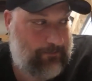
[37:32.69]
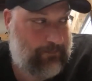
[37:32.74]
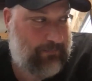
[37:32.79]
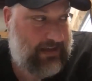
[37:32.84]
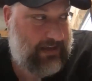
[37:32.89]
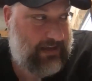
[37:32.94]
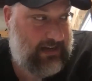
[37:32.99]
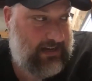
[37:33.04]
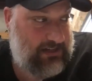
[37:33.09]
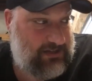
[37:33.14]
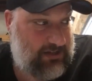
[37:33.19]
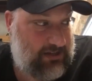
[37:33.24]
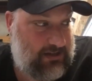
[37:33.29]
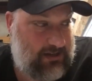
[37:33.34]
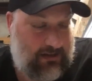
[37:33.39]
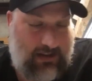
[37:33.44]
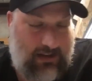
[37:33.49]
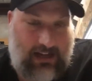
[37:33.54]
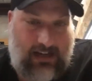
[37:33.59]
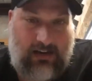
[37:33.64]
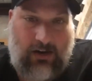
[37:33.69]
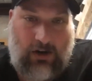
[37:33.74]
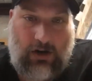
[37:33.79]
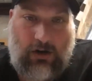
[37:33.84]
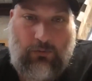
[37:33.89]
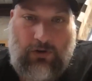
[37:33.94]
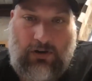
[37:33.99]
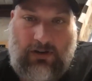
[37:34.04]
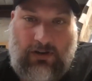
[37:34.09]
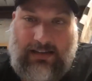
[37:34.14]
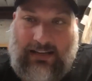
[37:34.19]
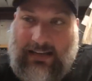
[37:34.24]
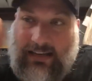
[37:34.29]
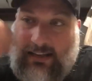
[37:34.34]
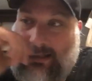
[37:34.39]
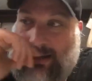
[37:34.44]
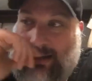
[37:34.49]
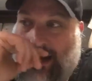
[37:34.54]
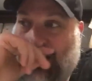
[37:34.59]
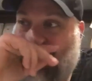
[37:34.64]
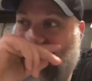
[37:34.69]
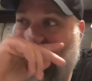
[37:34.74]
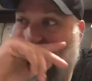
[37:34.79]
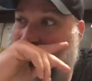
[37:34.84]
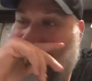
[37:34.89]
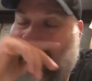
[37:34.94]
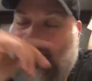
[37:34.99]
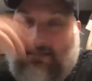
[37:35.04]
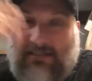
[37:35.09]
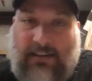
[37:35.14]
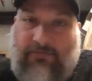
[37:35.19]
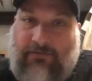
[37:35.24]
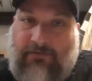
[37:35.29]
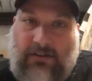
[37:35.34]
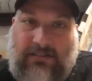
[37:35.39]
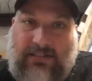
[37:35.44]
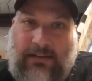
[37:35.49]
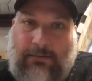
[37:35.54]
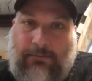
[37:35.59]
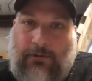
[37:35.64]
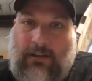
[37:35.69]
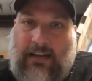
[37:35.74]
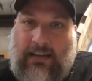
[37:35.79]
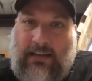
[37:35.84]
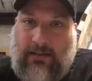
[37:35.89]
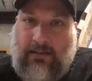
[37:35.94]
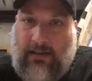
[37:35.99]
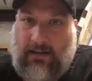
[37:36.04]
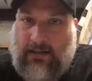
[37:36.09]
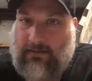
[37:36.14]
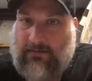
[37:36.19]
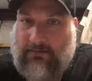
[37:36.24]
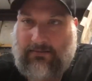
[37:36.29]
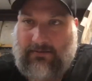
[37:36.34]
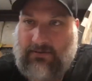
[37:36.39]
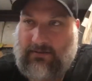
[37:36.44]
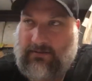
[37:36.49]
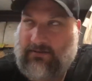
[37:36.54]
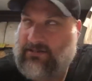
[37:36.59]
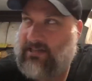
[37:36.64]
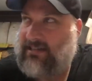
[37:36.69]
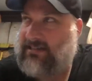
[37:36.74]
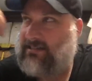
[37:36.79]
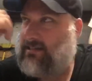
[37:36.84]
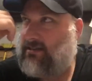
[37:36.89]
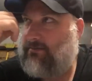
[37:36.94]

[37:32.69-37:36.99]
And it took a lot of hard work to get there. But like, it's like, for example, like Jason